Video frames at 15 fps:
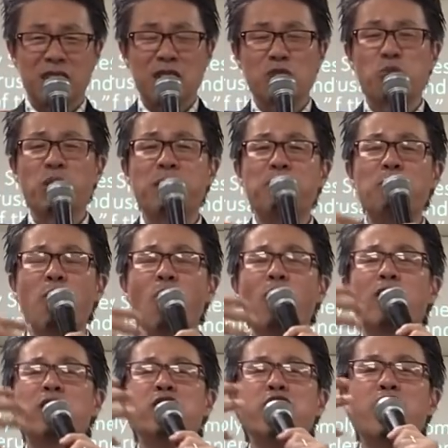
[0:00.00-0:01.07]
As we
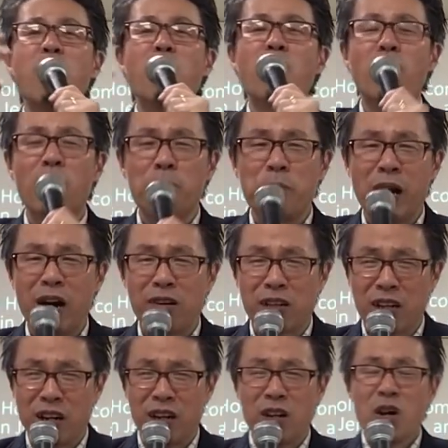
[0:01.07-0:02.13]
more know about
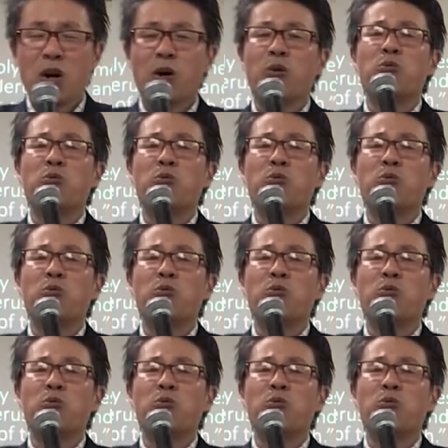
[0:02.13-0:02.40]
God, but